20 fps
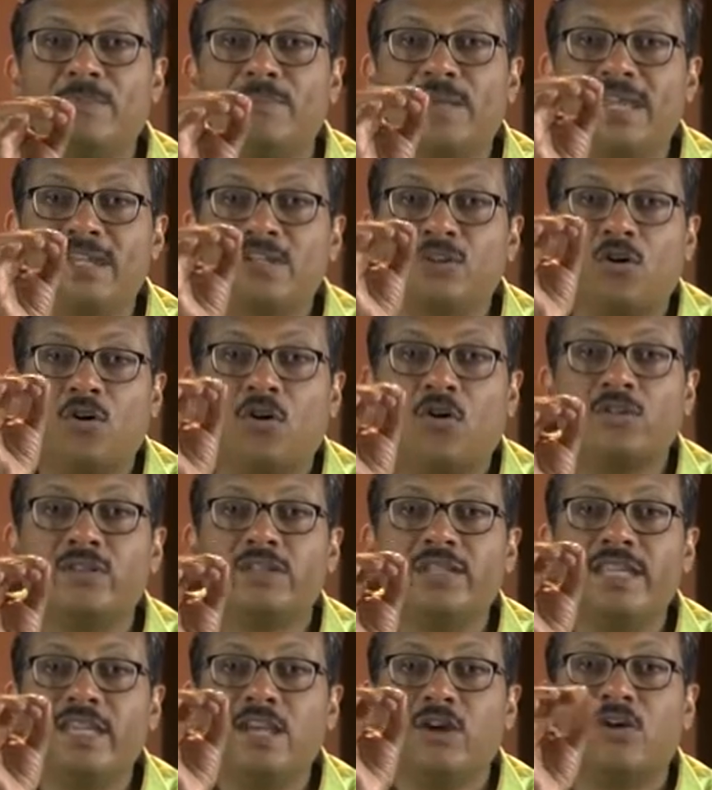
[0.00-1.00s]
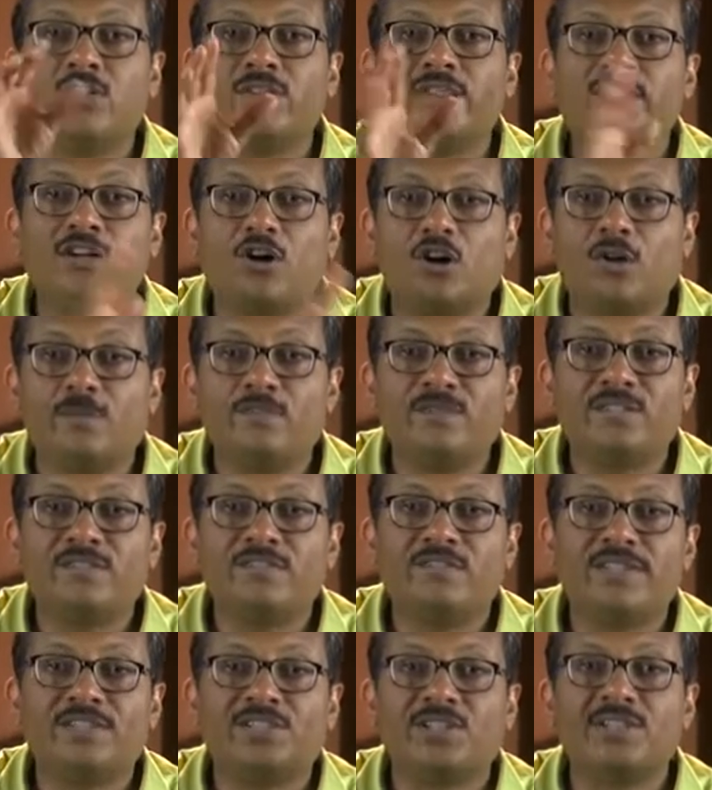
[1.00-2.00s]
made only on the
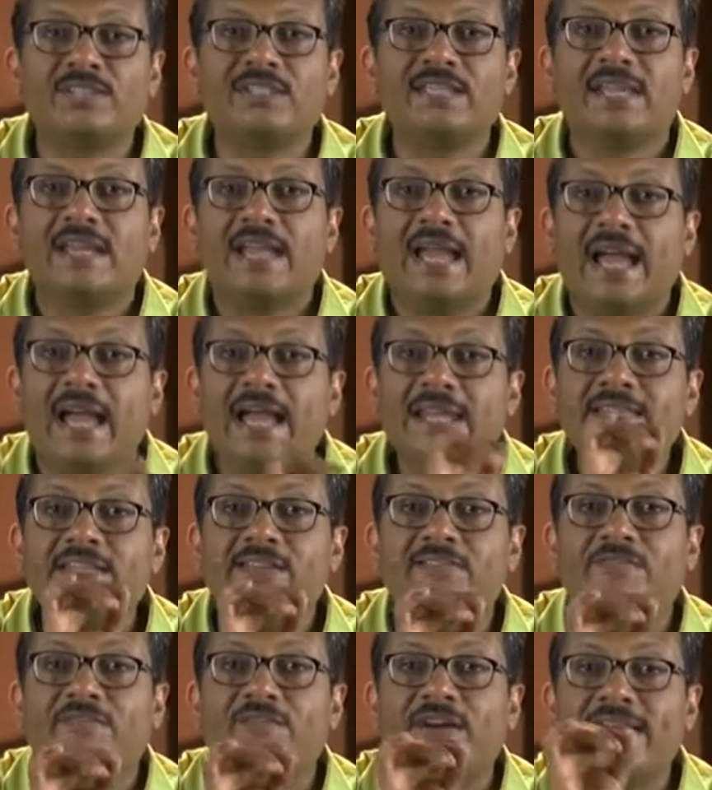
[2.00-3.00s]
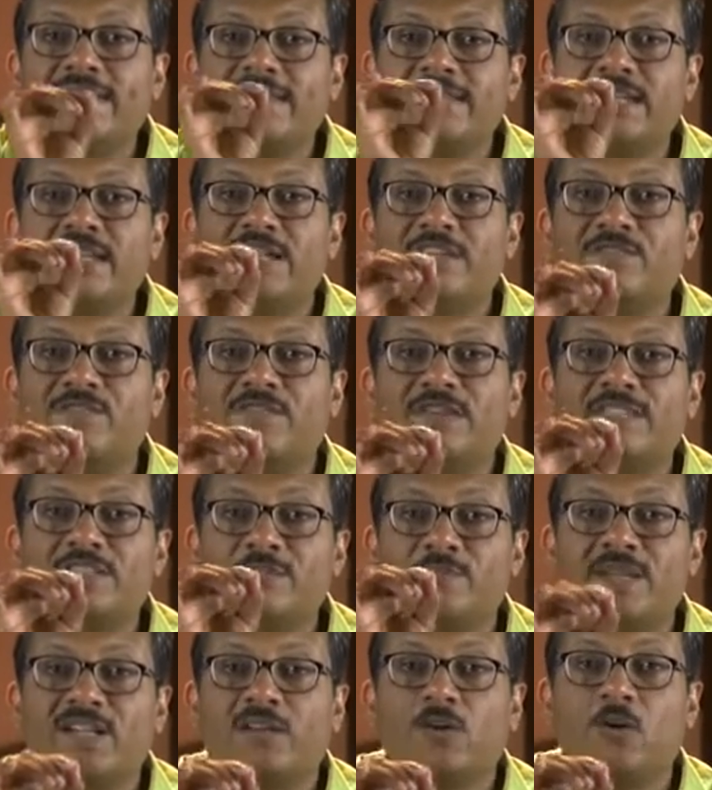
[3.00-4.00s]
observations and the final inference
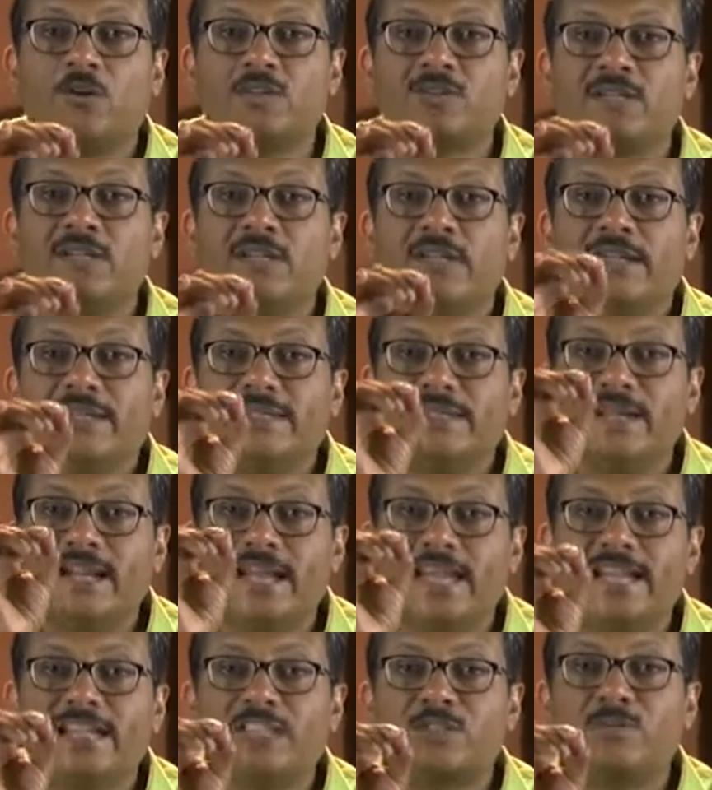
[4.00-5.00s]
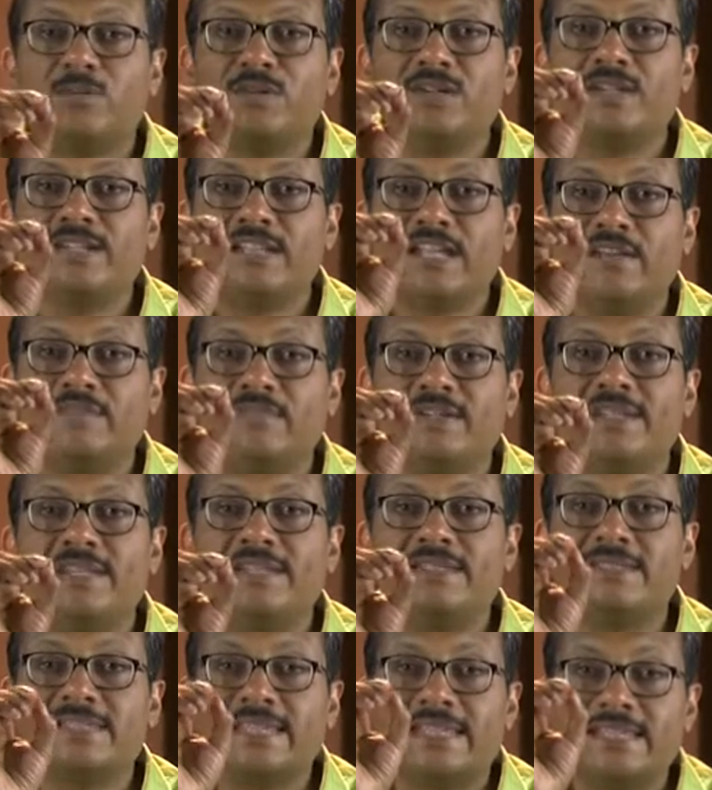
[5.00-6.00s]
because the expert
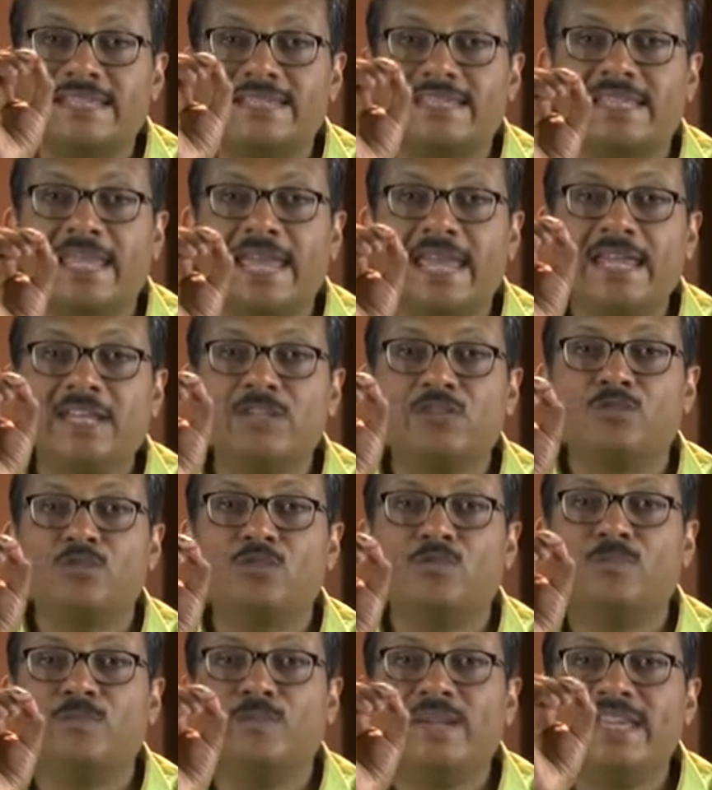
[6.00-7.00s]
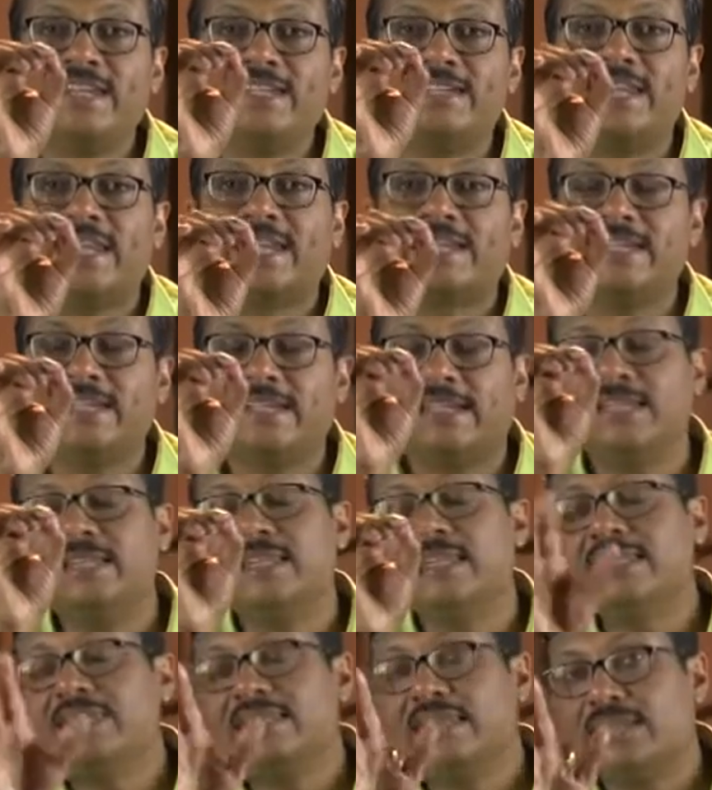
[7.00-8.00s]
evidence is said to be technical
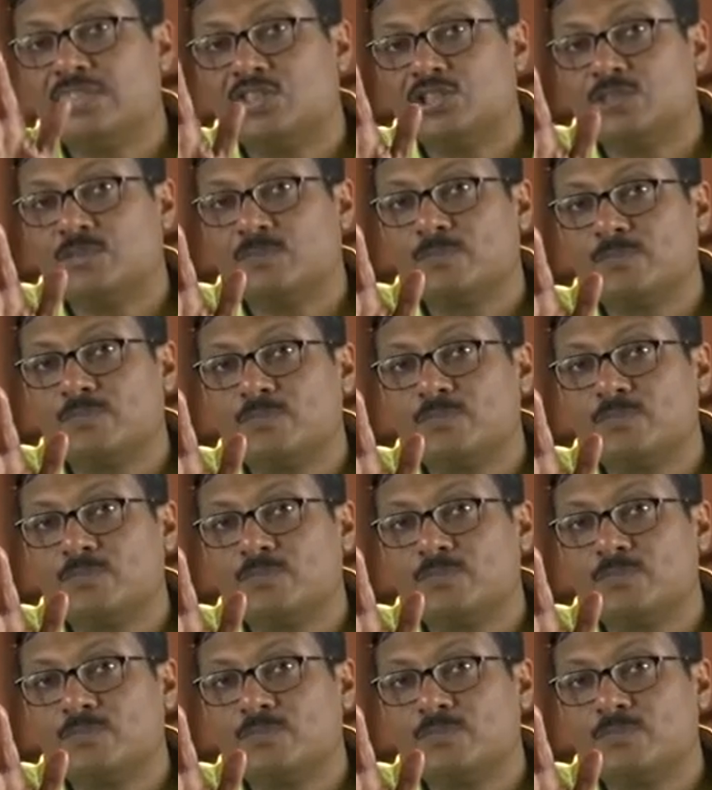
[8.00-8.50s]
in nature.